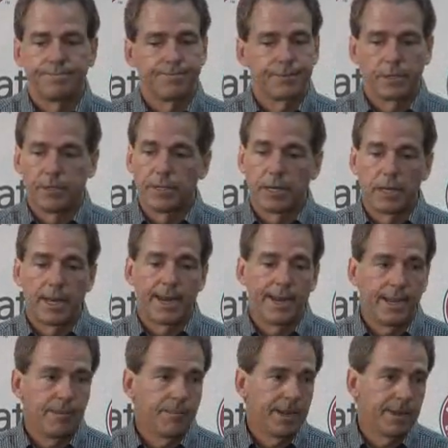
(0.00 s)
They're in a lot of
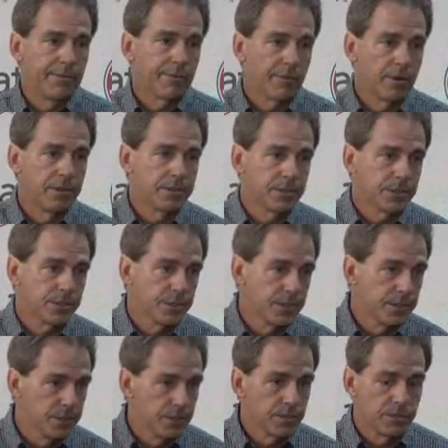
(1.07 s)
eight-man fronts.
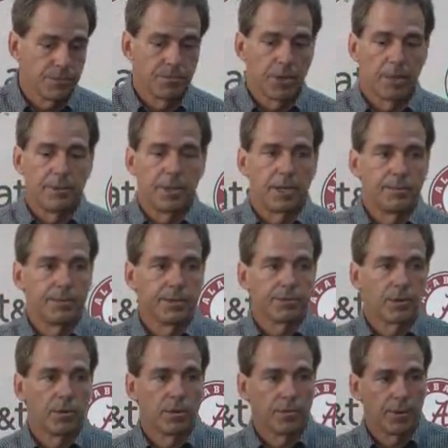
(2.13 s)
We probably ought to be
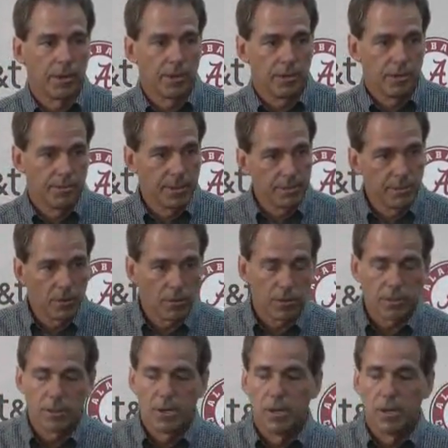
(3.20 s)
throwing the ball a little bit more.